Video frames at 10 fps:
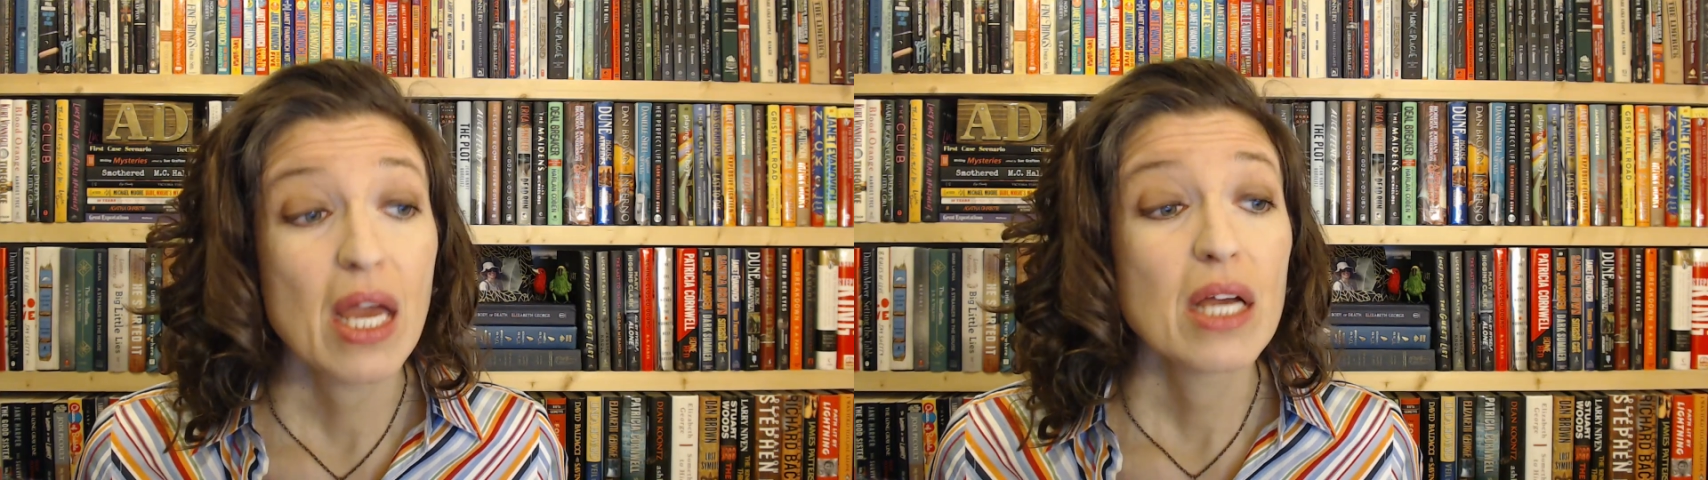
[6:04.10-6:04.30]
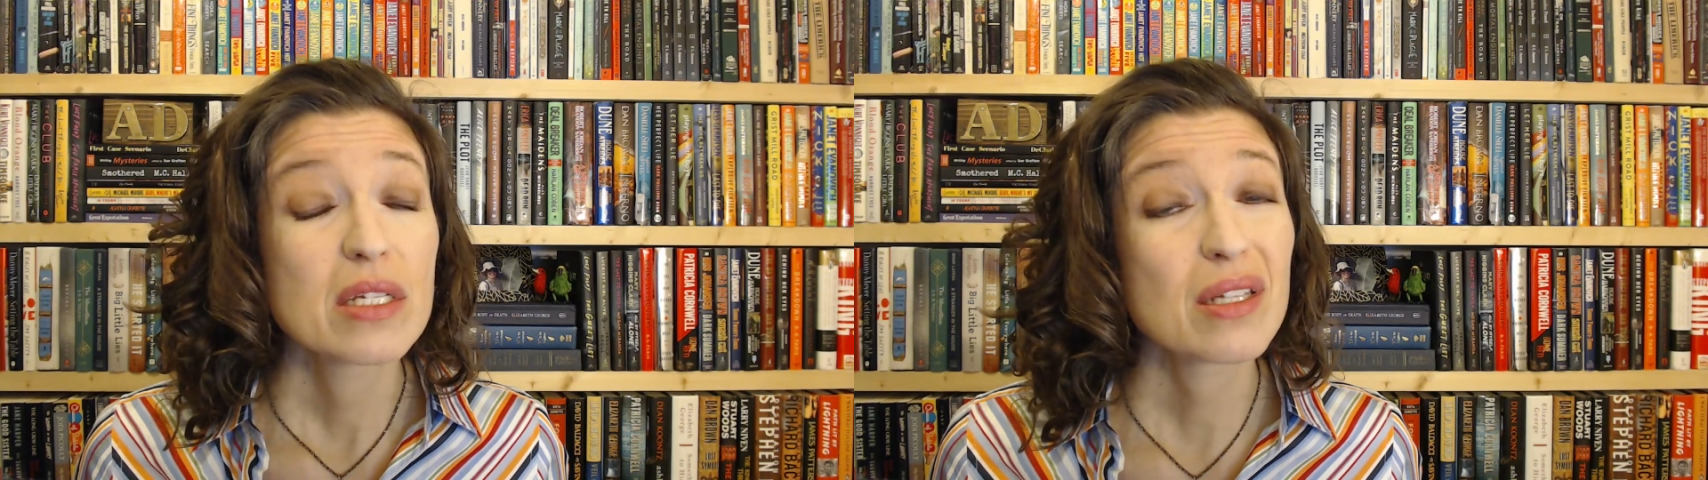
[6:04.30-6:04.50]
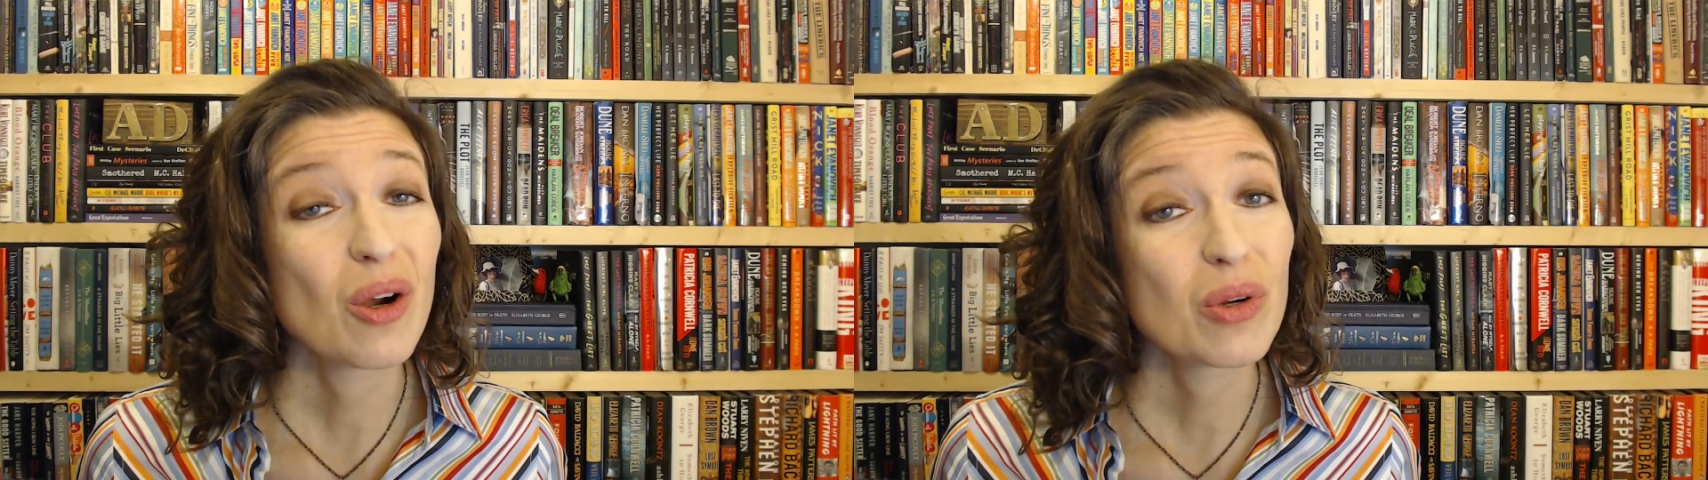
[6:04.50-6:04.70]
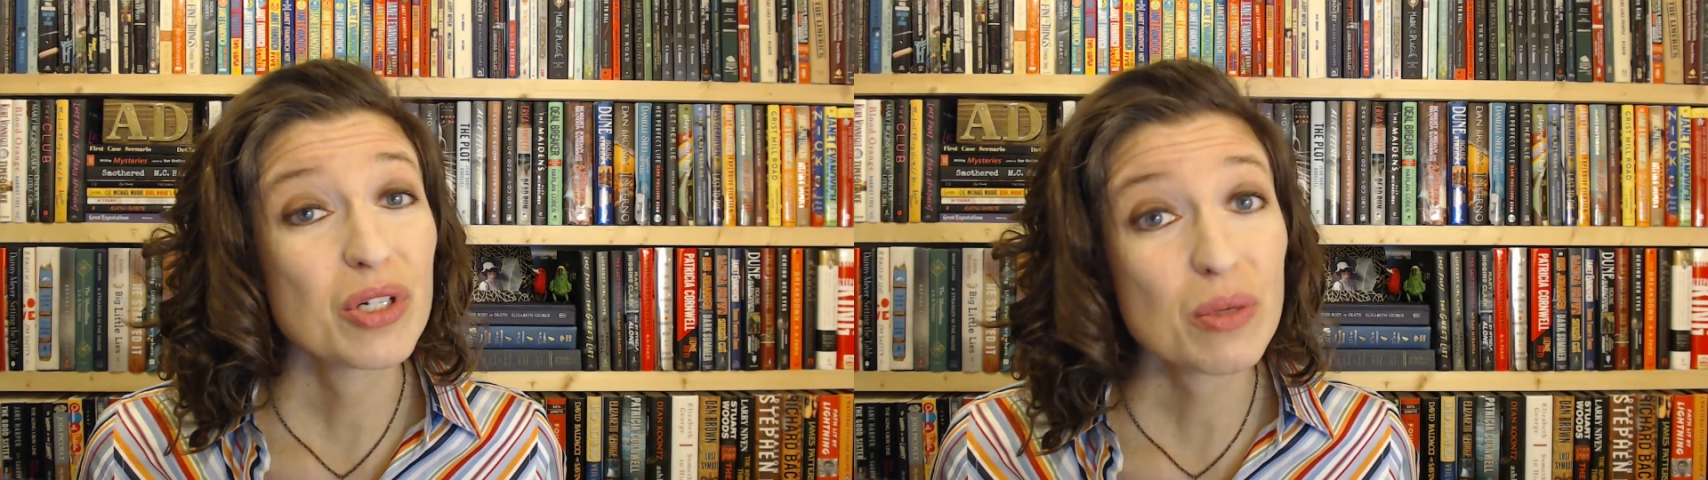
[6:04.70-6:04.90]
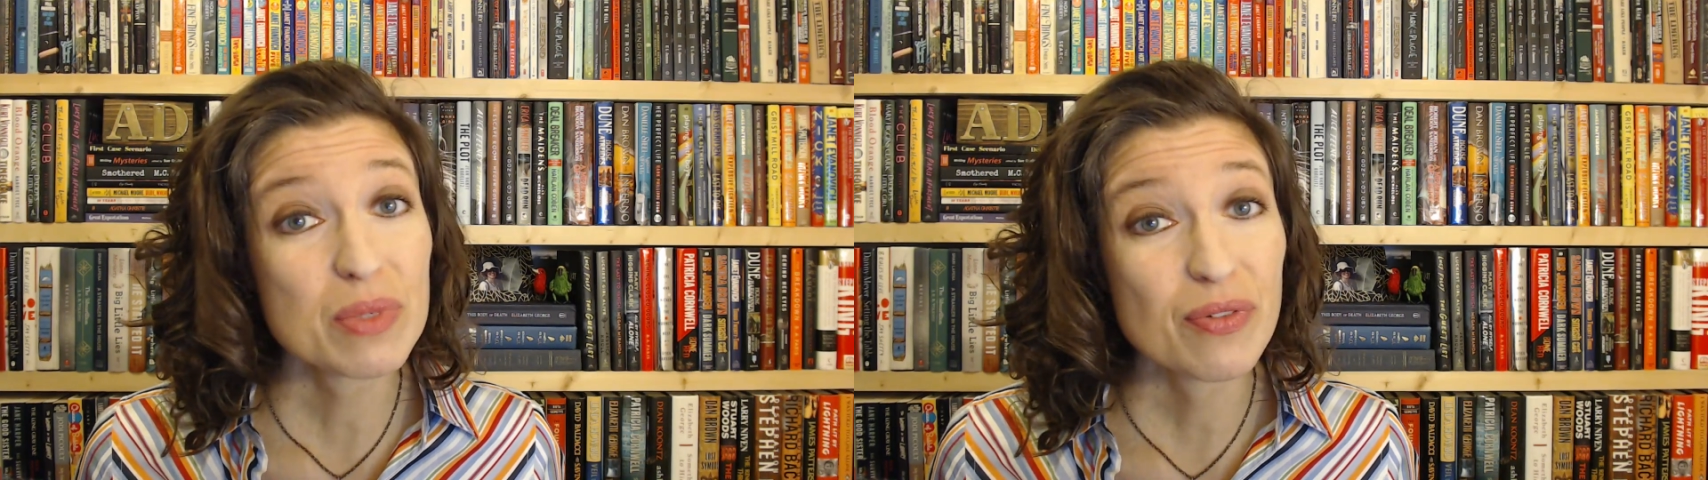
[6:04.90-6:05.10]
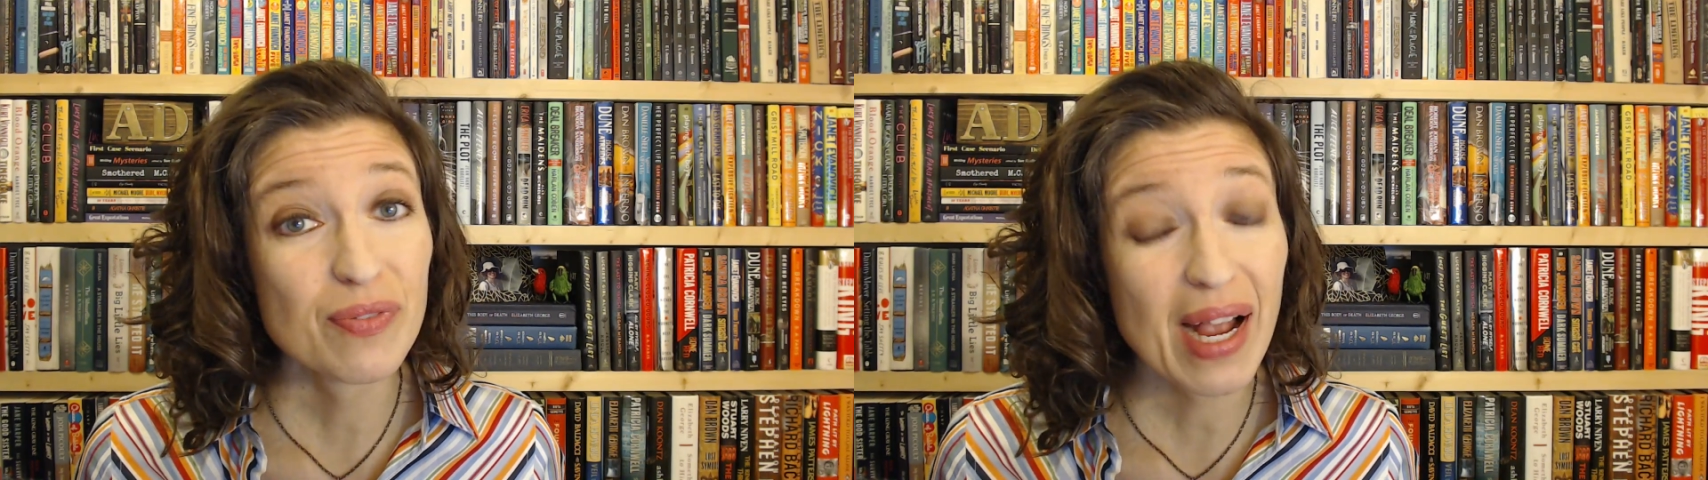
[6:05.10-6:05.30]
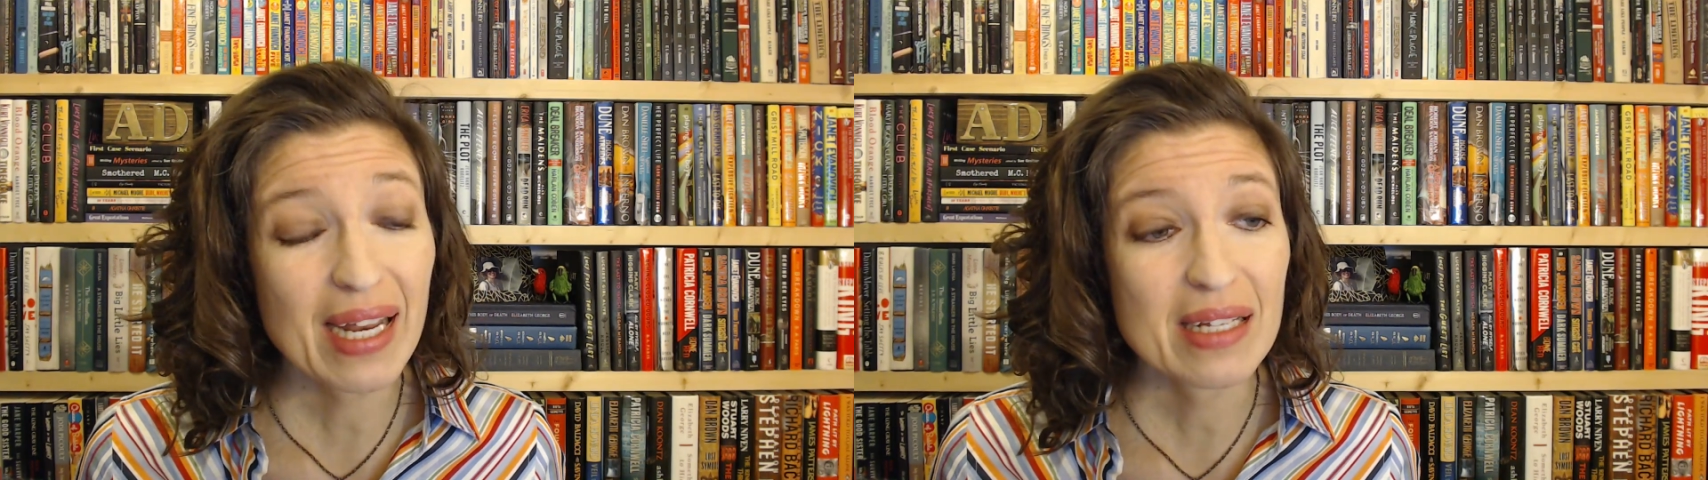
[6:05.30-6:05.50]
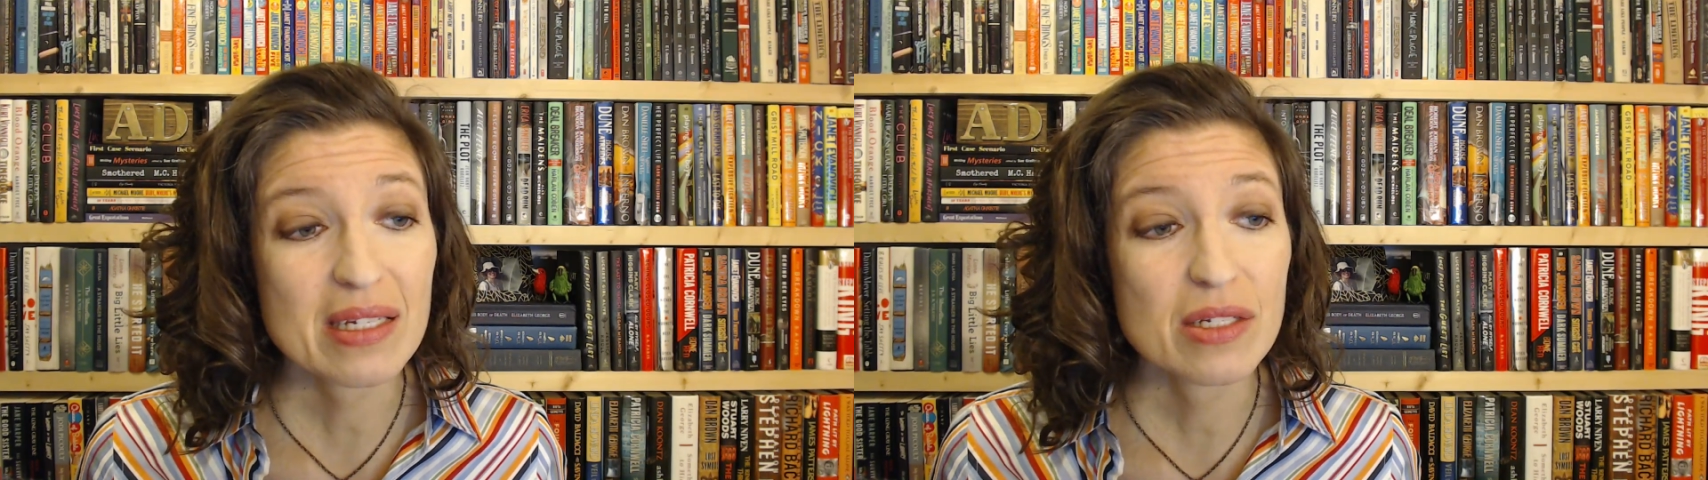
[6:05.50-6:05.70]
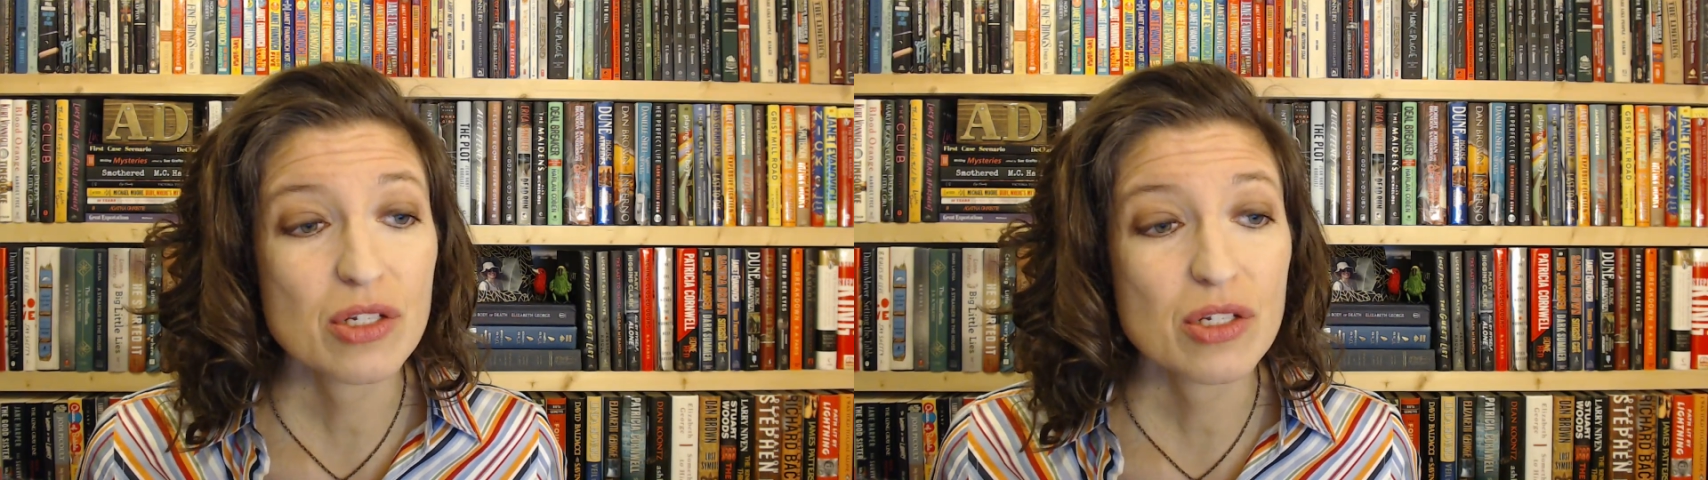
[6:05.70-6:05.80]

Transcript: So in terms of finances,